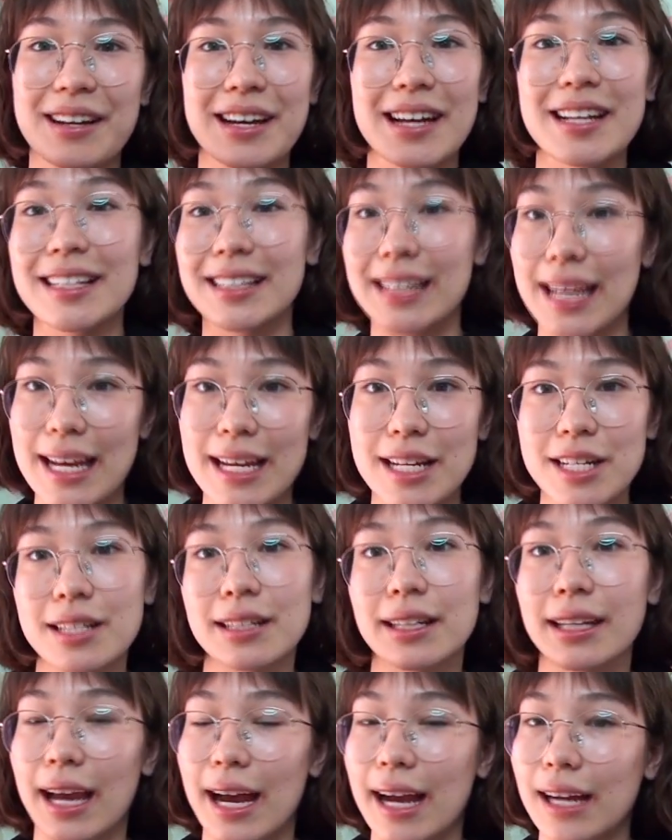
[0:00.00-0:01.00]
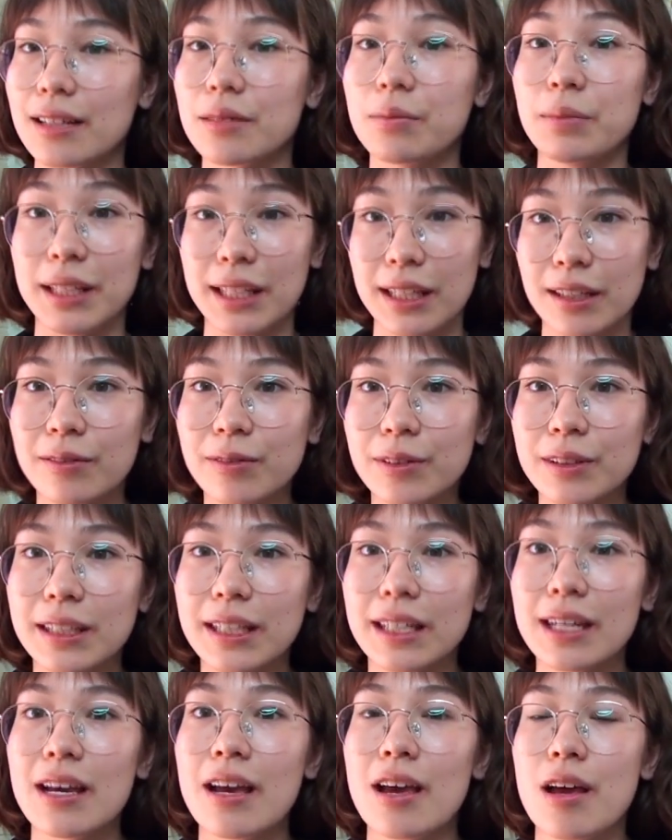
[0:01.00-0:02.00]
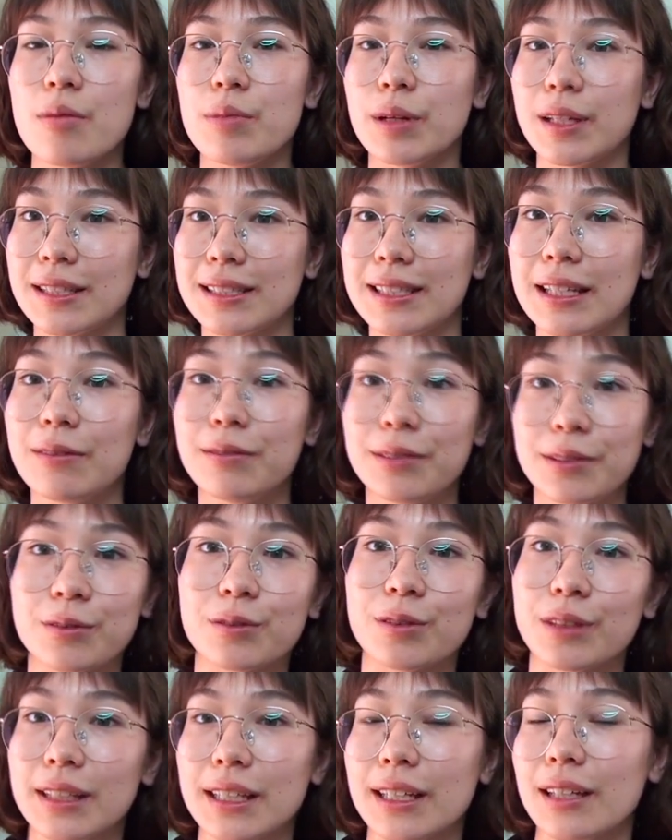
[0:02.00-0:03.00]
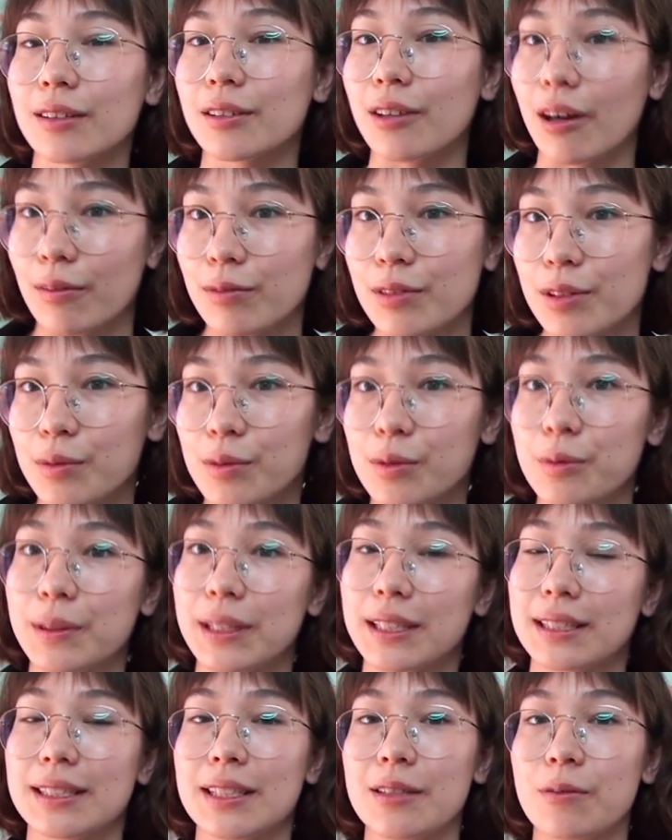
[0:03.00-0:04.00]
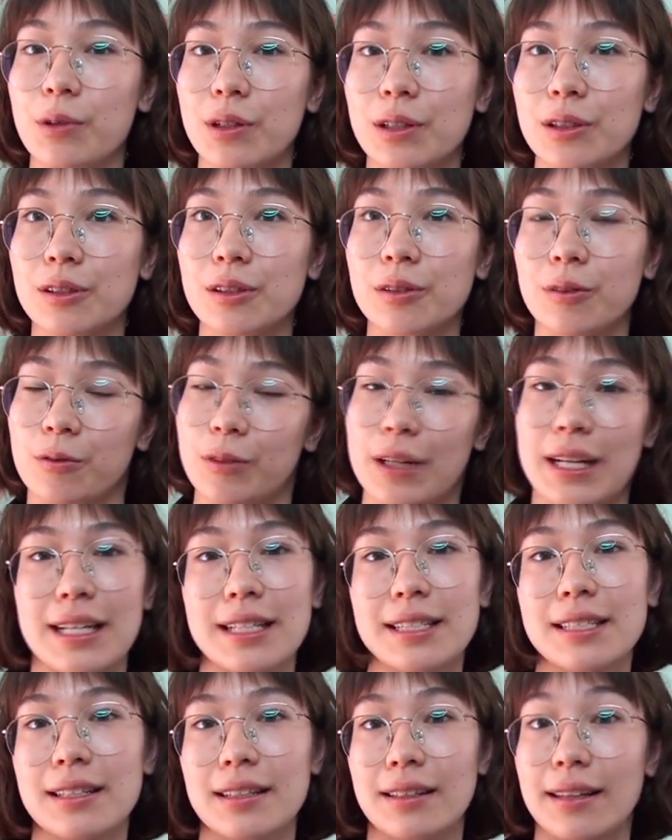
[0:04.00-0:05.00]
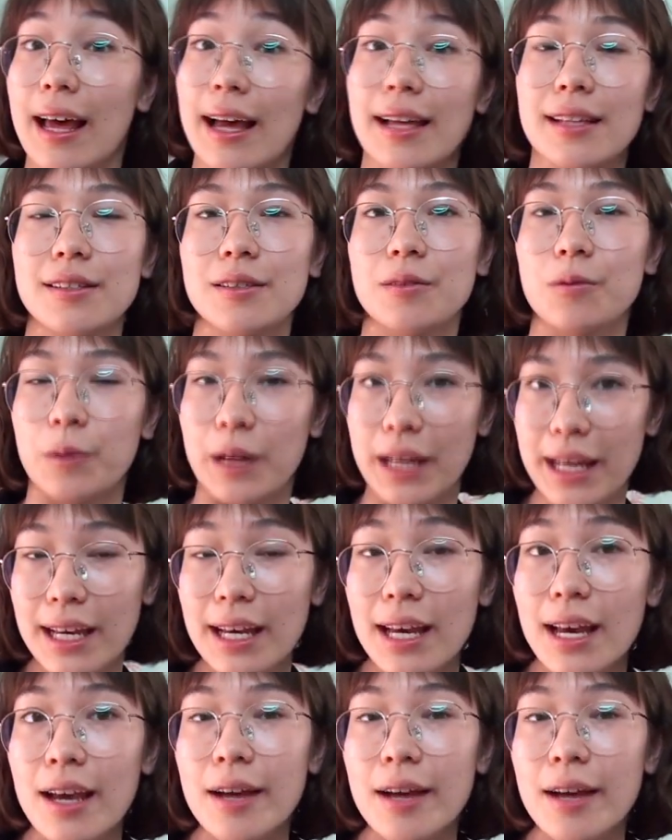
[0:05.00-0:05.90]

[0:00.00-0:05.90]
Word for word: engage in the act meaningfully because they feel really uncomfortable because they weren't raised that way.